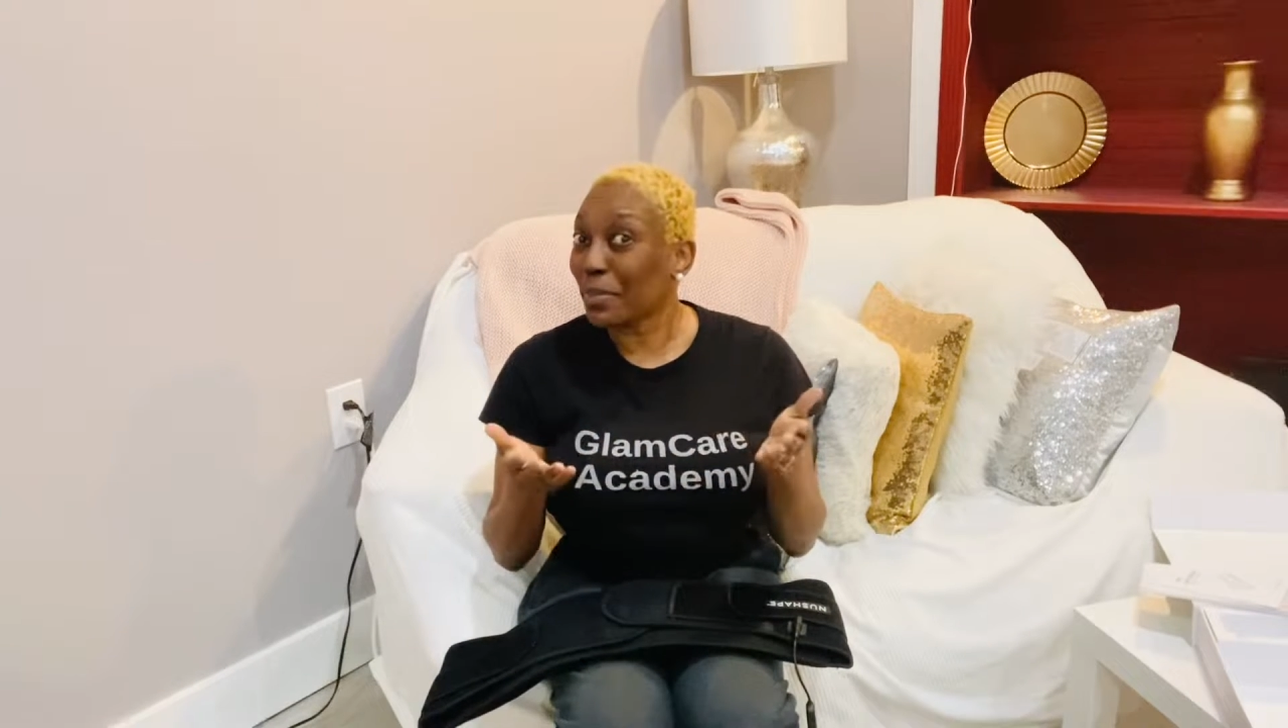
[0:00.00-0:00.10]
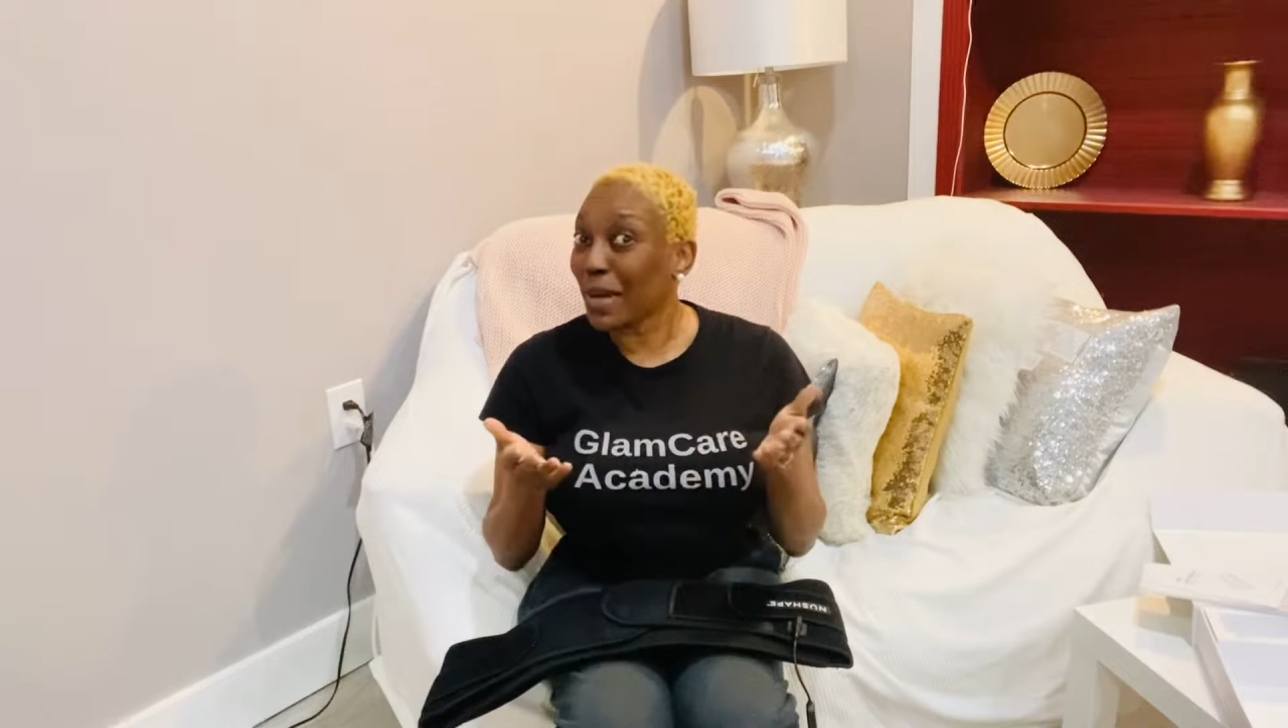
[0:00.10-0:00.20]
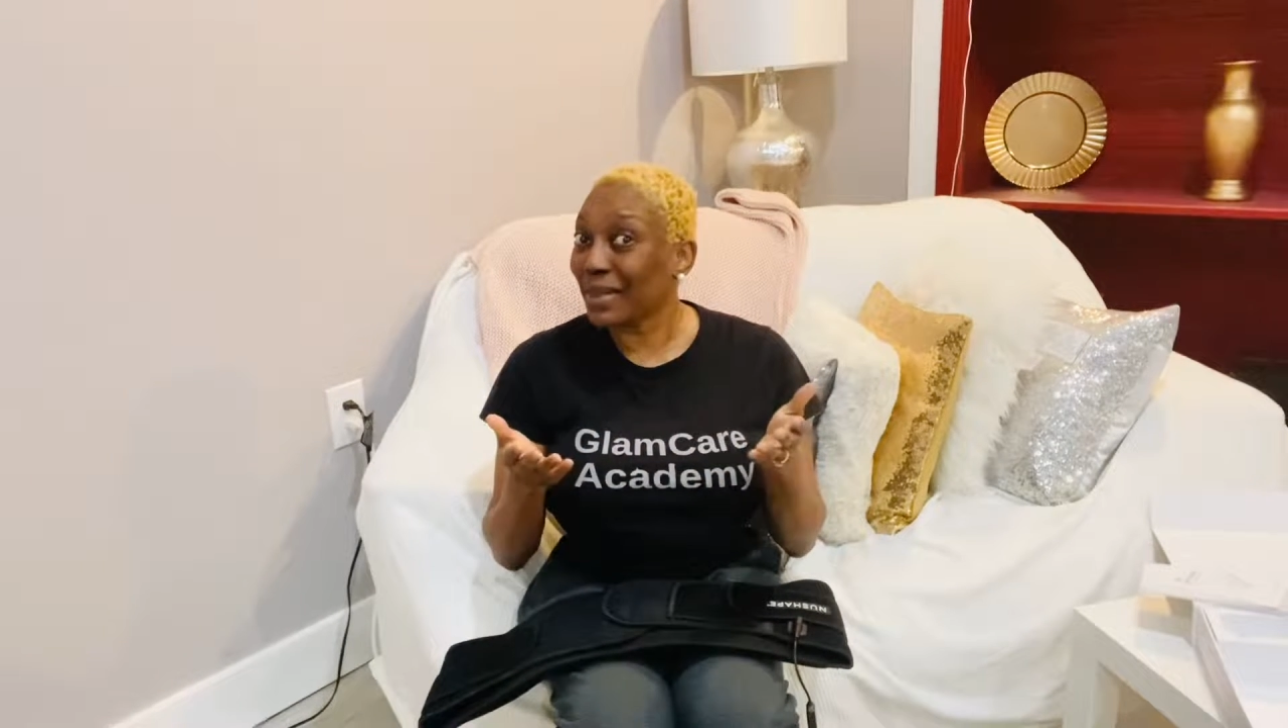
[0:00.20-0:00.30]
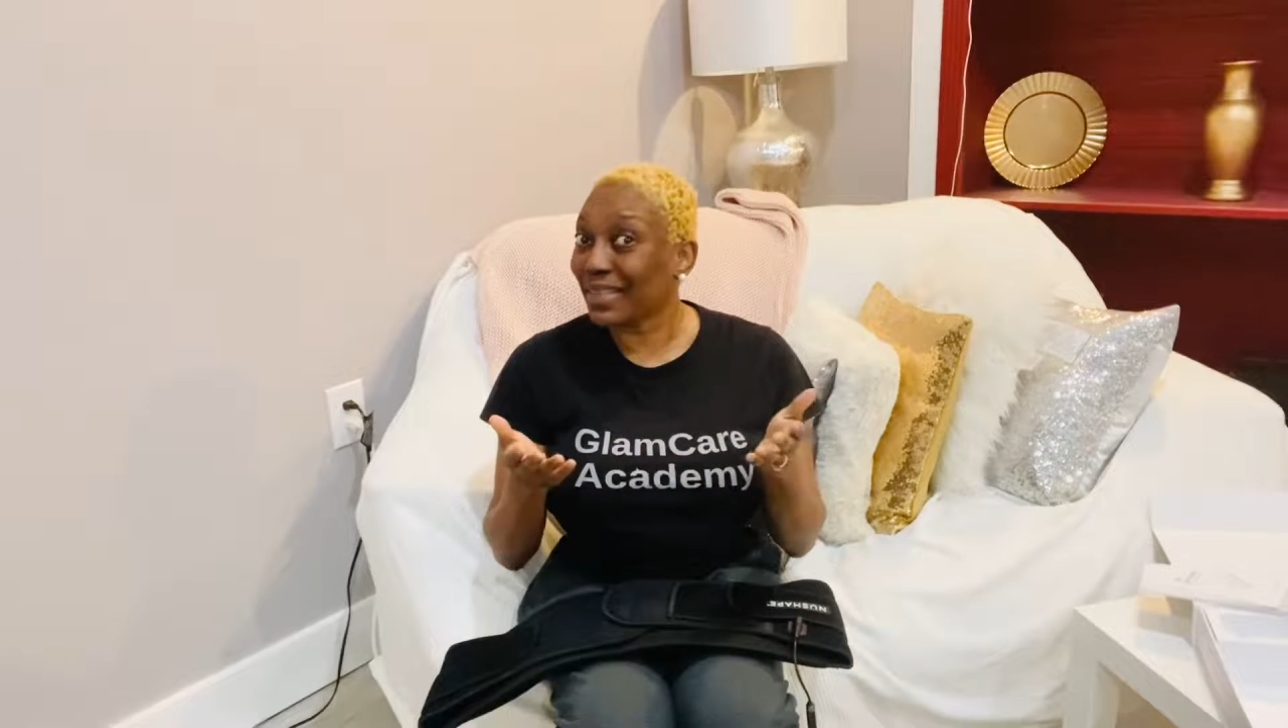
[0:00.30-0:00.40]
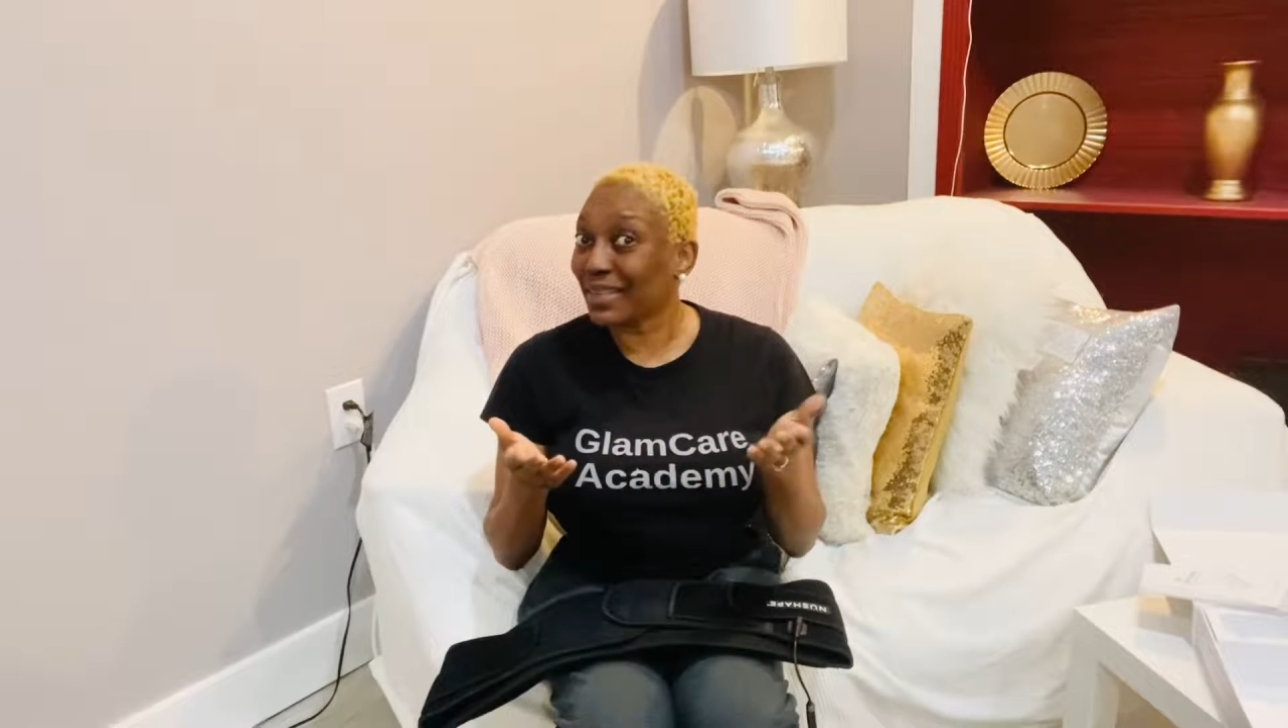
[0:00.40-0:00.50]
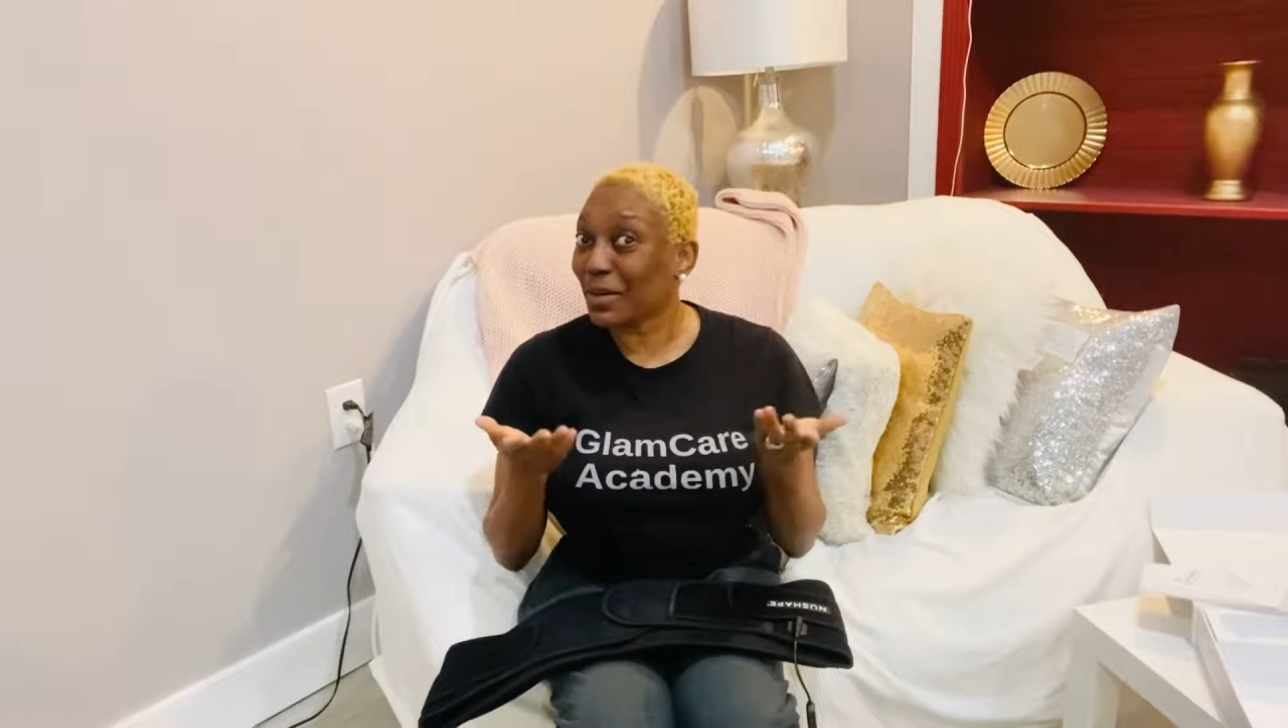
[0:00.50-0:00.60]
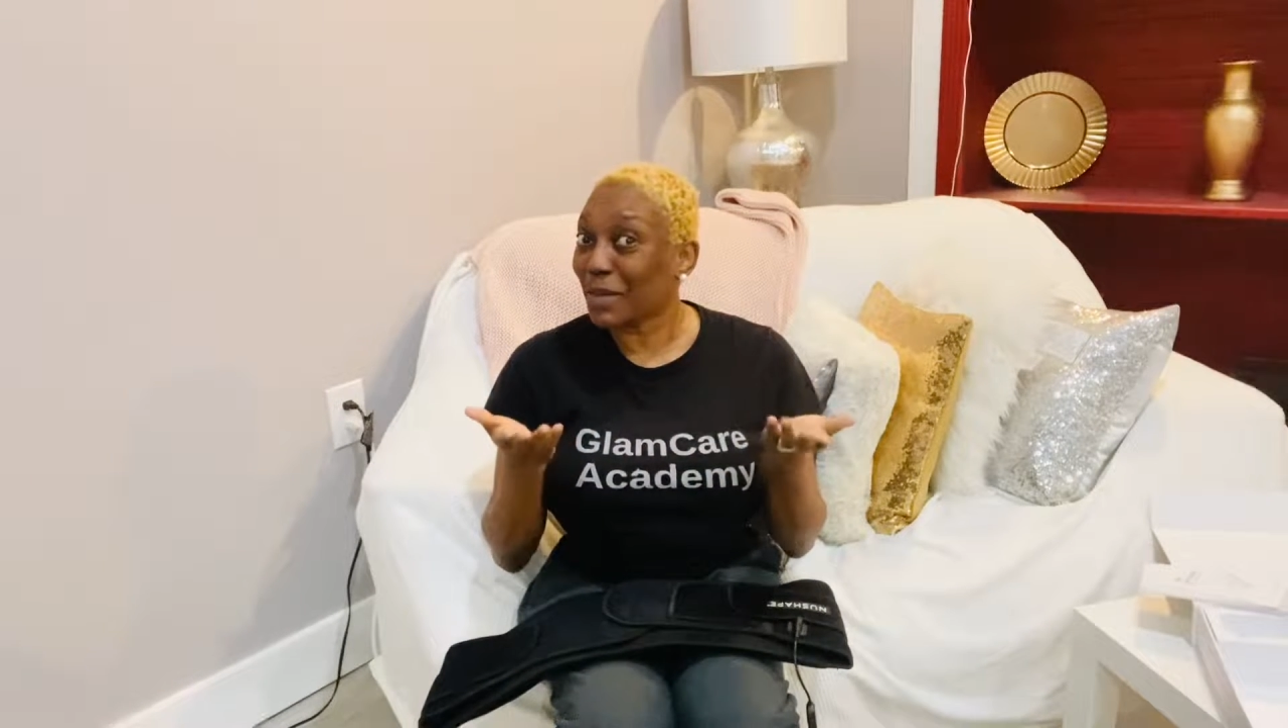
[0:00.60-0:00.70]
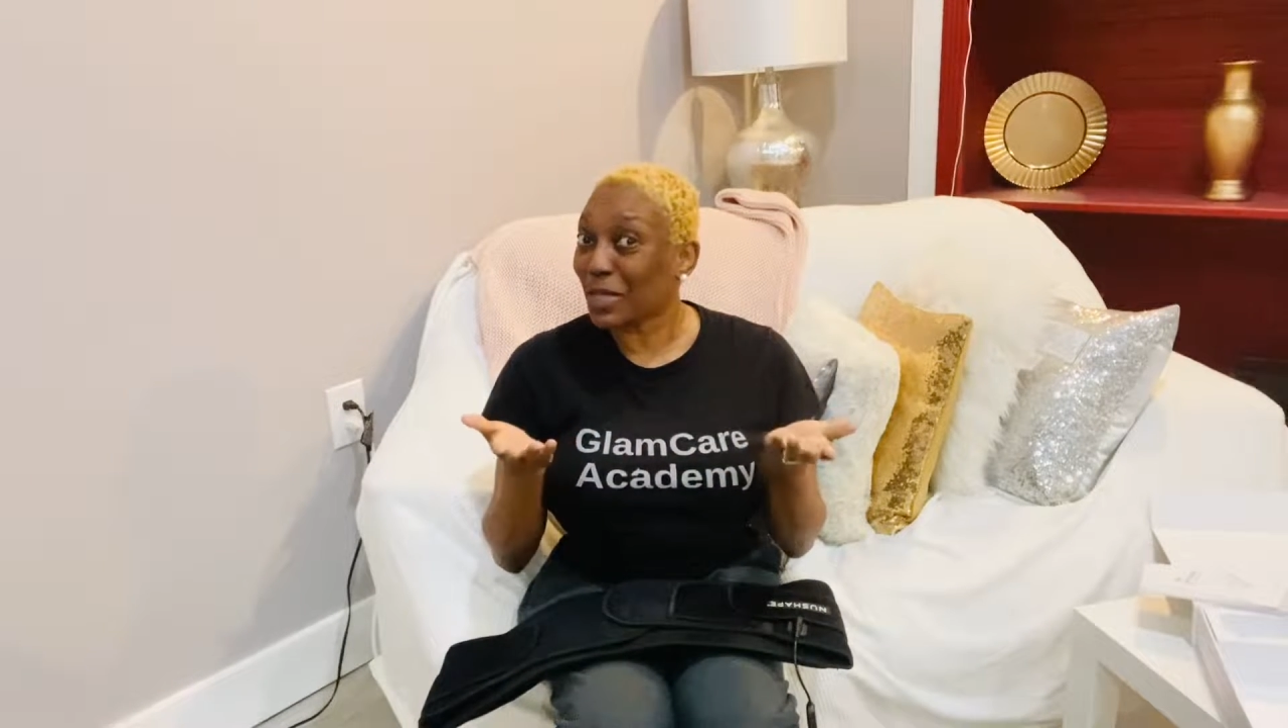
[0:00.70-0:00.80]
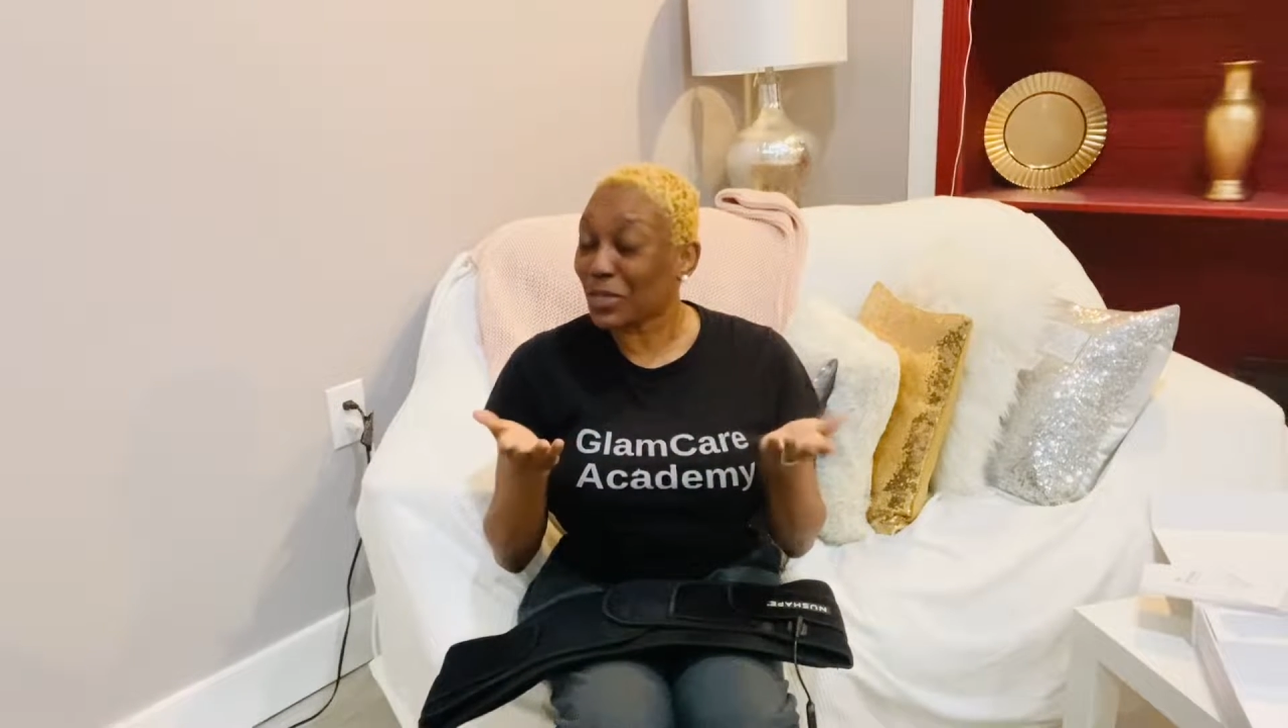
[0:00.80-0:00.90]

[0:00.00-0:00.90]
about it on my